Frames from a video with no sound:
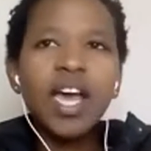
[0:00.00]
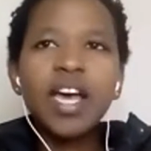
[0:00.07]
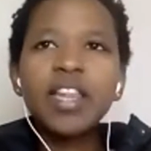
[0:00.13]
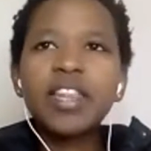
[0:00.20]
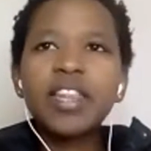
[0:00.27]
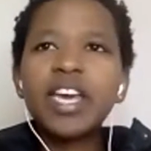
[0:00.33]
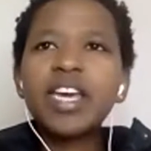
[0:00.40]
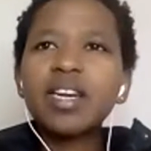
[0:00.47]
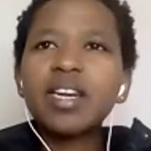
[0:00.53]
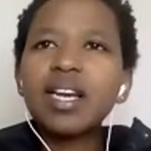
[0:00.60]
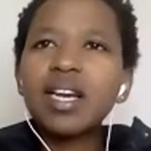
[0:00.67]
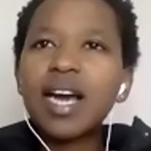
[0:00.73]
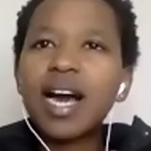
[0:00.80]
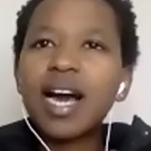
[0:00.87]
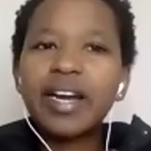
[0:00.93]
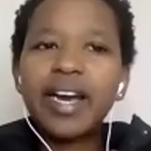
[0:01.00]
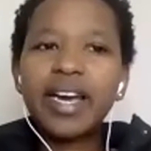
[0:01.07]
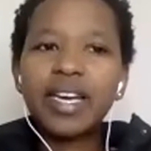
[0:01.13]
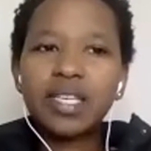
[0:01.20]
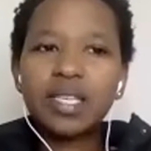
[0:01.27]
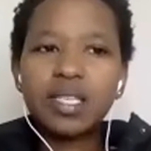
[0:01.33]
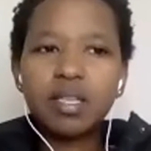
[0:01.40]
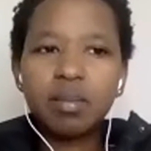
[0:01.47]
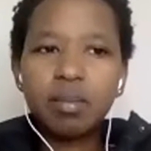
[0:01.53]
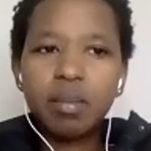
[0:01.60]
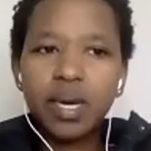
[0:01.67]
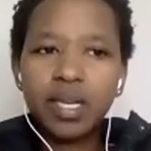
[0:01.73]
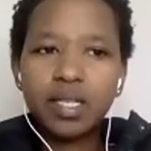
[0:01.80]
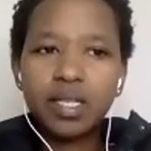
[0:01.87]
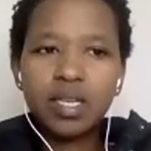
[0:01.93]
they really
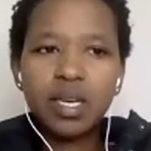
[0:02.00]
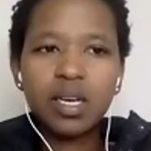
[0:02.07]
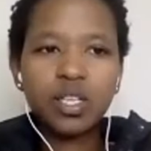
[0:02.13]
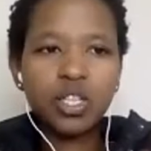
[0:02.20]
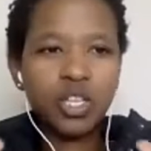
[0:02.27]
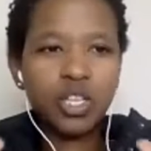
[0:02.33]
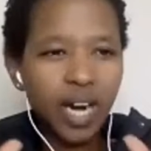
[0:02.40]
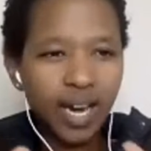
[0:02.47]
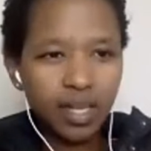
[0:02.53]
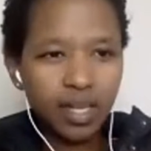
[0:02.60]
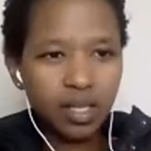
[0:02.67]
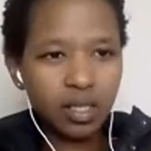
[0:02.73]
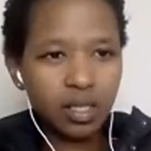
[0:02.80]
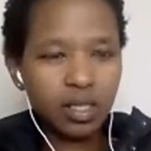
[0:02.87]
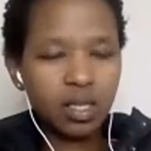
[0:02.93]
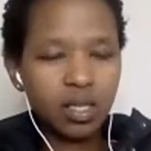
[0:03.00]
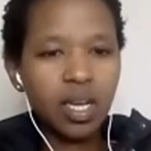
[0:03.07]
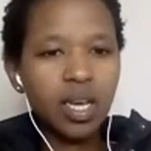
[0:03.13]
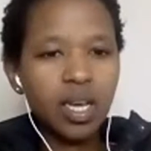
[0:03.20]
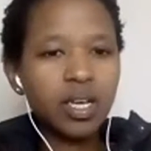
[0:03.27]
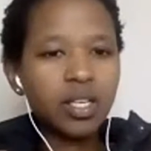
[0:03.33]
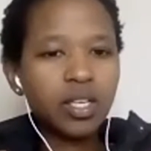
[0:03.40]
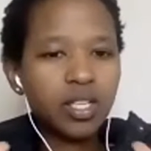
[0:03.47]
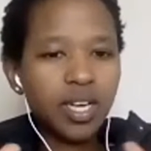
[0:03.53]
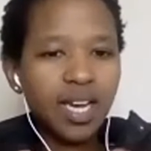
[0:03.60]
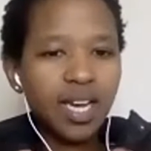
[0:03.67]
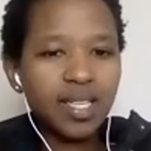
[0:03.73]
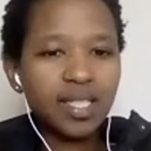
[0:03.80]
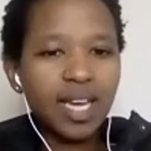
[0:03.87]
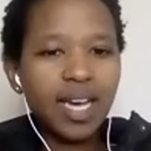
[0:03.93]
underestimate trust
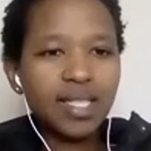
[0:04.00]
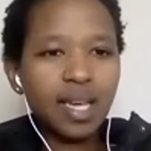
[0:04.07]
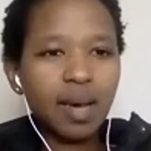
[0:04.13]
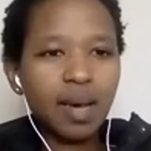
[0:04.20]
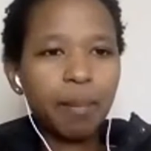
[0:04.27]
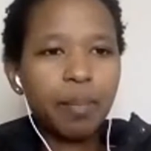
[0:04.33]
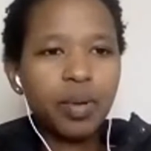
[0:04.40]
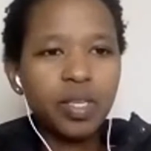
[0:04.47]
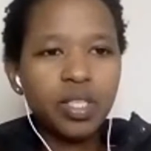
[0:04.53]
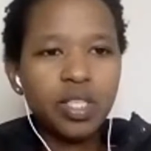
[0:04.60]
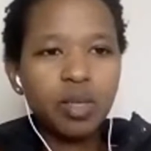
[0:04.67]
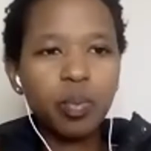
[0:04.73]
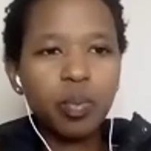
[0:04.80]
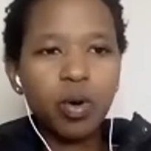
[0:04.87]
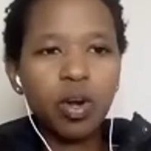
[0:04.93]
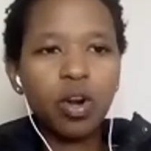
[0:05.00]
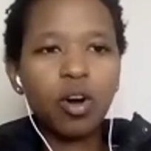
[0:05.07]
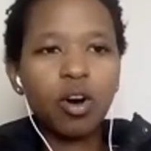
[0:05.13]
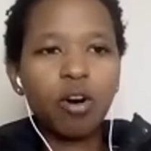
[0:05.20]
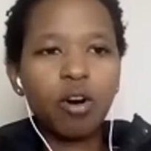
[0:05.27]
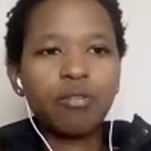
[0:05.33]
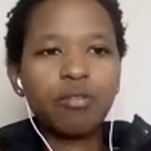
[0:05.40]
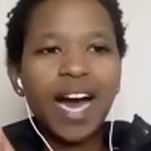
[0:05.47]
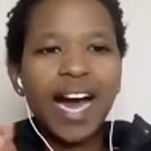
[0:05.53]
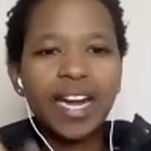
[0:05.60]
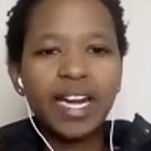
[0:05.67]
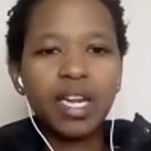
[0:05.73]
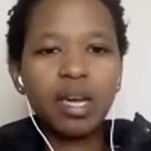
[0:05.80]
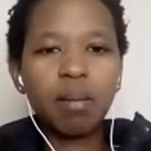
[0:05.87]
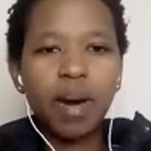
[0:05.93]
as a principle of
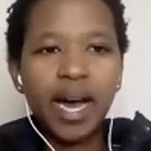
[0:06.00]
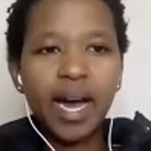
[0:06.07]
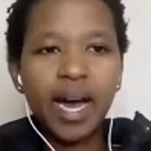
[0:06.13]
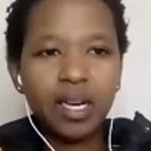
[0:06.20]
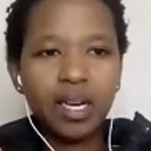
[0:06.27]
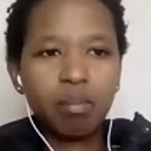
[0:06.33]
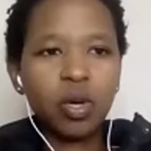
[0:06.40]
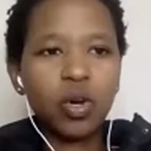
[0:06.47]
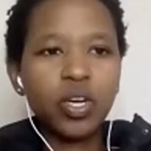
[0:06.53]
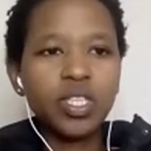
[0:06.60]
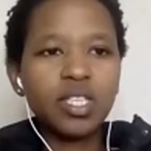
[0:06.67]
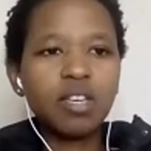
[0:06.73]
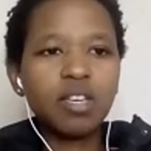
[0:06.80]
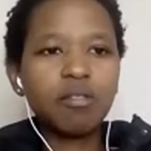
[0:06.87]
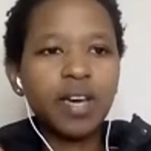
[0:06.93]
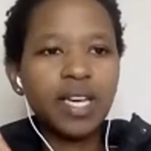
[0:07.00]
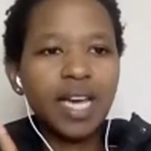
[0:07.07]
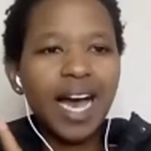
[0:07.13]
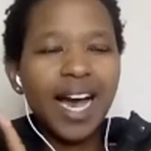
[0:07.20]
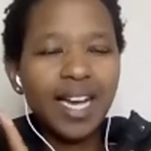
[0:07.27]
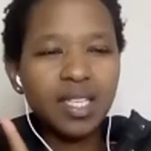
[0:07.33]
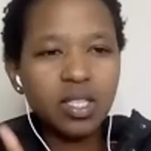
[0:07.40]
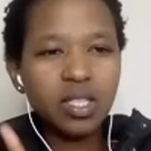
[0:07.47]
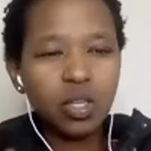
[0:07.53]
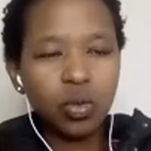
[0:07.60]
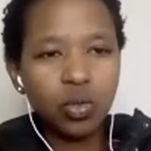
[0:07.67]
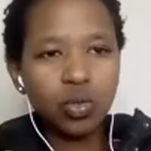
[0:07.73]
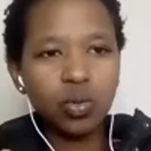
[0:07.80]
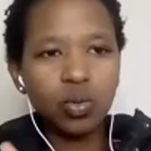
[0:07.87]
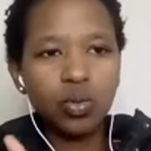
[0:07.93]
earning money. Because if I ask
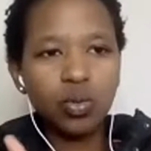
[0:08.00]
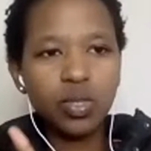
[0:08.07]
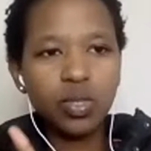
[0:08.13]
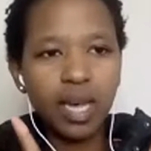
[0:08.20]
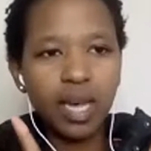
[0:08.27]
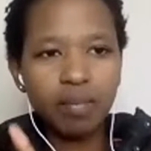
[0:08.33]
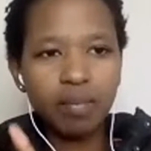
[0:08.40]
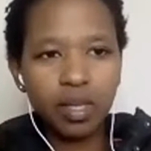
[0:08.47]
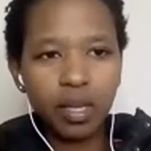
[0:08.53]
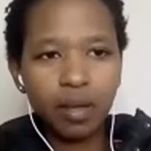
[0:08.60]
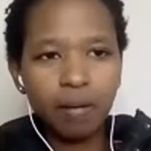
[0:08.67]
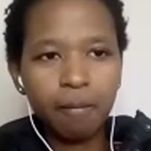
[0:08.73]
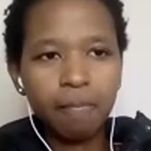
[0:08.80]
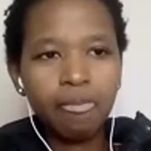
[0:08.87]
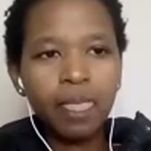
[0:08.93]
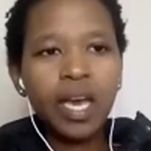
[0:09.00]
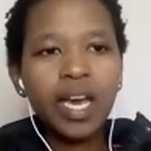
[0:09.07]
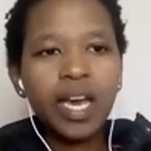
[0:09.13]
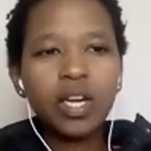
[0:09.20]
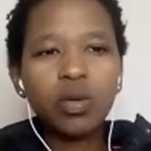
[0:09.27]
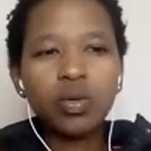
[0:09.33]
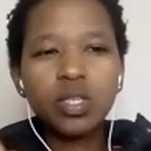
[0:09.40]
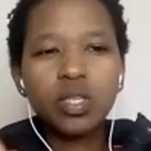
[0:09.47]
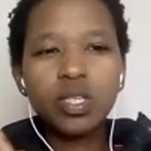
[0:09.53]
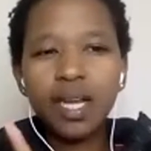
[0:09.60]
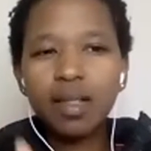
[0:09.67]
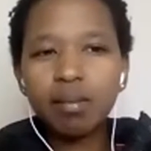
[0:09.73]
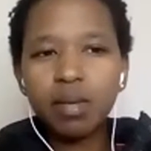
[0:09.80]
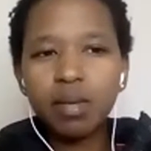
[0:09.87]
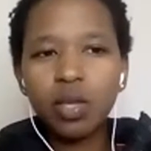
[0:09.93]
you to do something and you
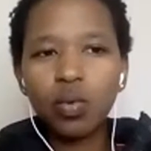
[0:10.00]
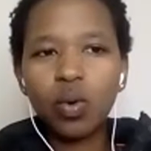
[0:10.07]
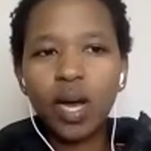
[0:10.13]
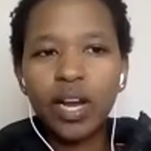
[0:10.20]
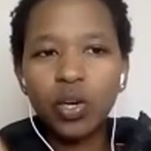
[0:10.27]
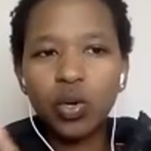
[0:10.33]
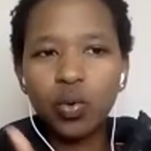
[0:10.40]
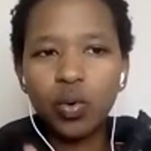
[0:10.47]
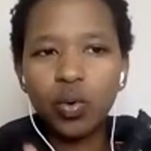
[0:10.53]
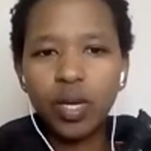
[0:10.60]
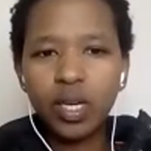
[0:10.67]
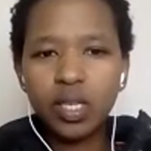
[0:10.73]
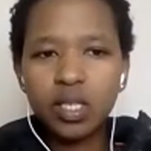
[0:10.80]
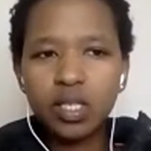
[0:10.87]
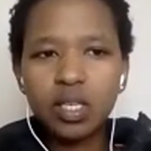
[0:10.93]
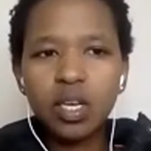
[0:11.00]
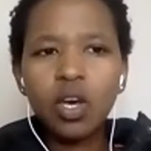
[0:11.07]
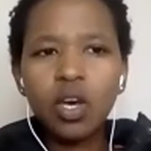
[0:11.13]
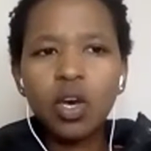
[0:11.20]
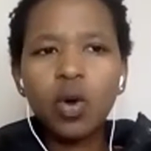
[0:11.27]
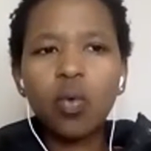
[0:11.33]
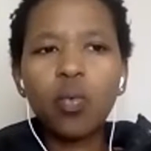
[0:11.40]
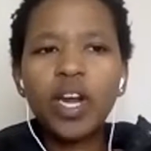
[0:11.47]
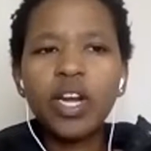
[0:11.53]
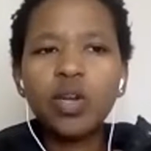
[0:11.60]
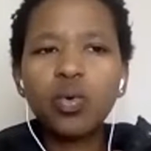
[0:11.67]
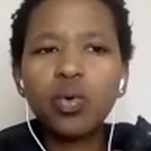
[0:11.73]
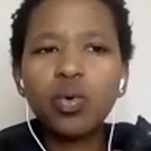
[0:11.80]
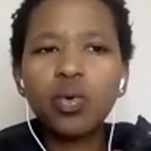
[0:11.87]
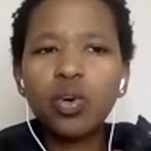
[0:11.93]
tell me you can do it, when
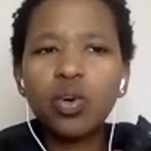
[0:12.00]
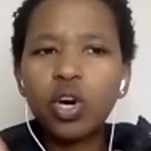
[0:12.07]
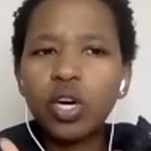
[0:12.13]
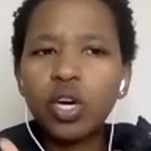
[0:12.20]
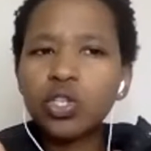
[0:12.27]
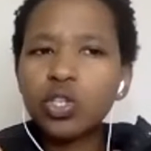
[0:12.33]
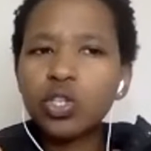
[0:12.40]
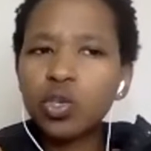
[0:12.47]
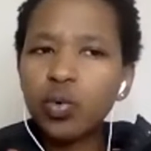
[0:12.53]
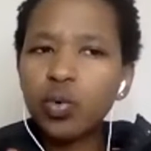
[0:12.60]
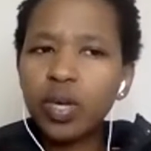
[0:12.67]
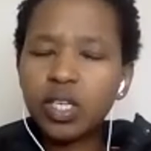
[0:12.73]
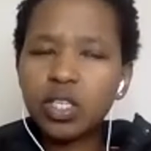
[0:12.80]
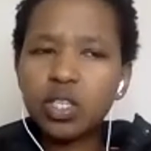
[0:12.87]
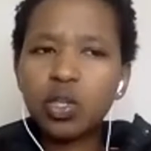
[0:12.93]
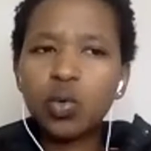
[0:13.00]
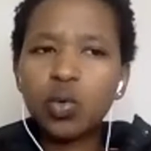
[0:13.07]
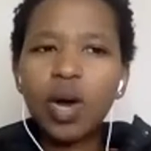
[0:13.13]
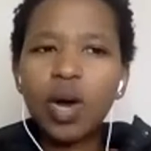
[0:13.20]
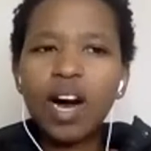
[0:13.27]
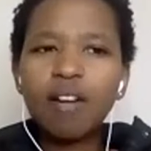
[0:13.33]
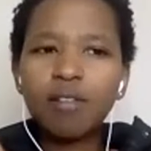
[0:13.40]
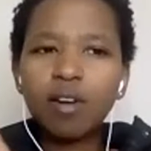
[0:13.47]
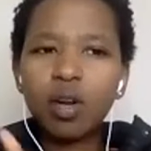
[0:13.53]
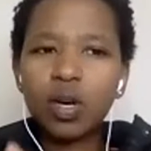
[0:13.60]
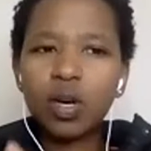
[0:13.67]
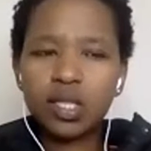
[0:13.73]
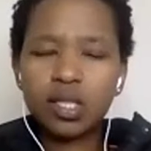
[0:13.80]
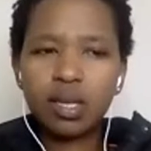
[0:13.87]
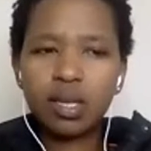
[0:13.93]
you don't do it, you have
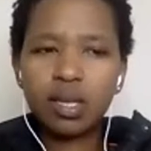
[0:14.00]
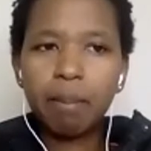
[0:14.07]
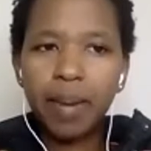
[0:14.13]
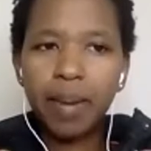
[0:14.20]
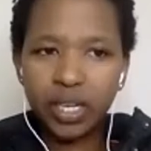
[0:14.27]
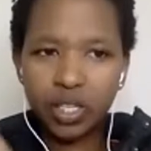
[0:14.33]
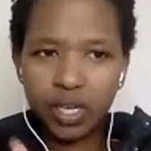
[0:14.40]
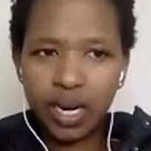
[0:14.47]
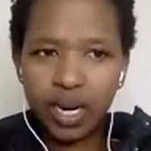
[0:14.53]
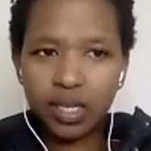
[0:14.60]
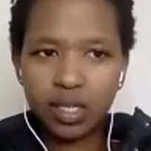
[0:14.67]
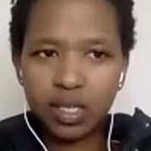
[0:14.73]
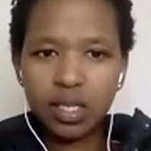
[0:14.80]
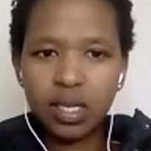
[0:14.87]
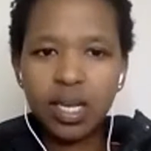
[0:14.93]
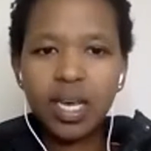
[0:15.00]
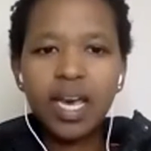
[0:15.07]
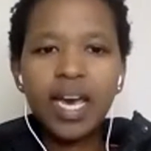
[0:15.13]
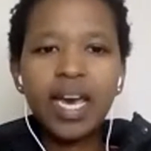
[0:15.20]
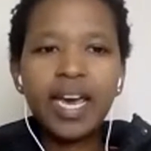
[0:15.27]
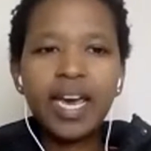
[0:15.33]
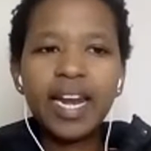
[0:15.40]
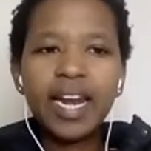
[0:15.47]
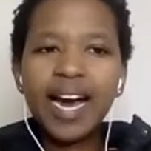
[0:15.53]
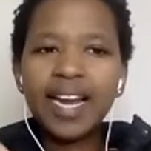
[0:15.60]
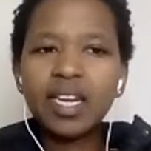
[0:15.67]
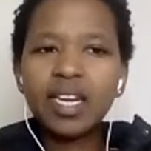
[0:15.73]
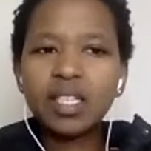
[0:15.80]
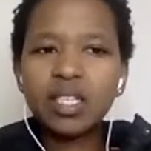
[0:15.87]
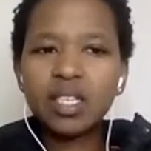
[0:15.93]
lost my trust. And
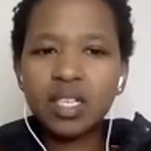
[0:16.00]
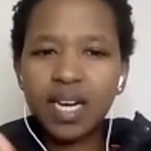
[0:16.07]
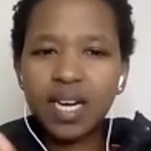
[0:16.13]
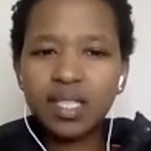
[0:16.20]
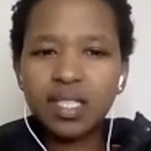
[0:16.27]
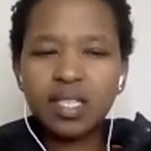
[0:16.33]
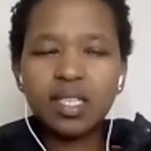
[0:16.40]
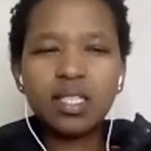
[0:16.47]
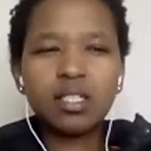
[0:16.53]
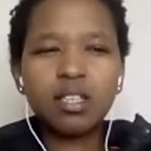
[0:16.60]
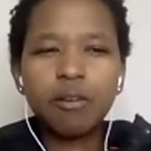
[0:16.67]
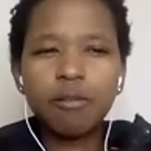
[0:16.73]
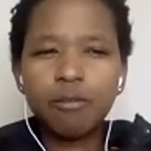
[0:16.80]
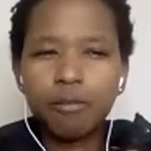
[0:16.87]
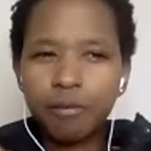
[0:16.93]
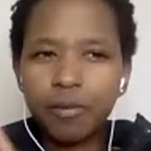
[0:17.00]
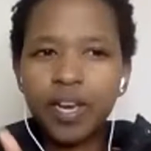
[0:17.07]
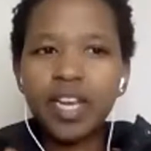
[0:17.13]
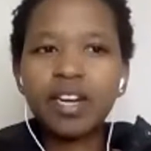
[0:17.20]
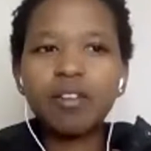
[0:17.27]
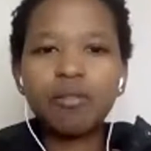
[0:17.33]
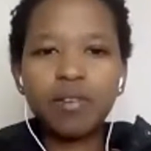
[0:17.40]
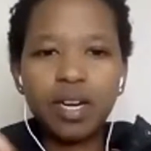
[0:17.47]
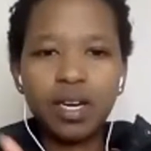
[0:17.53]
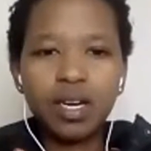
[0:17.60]
earning trust is very, very